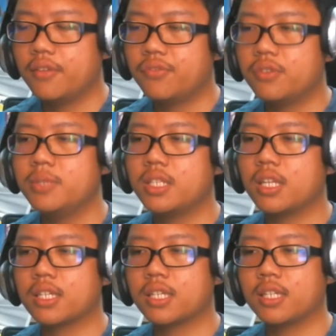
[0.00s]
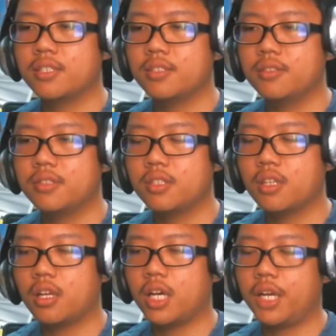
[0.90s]
for me, like
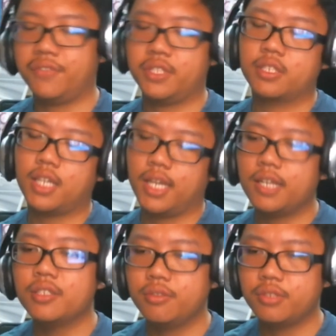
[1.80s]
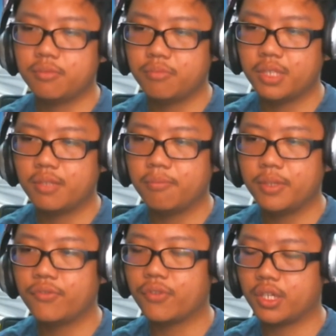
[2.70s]
everything else
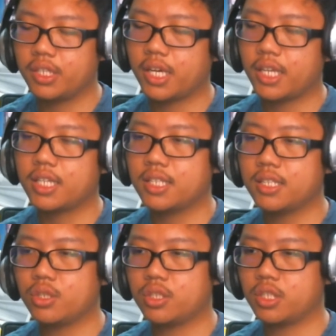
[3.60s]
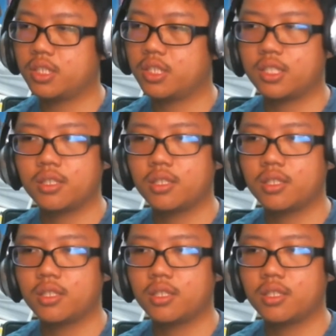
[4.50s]
before that is just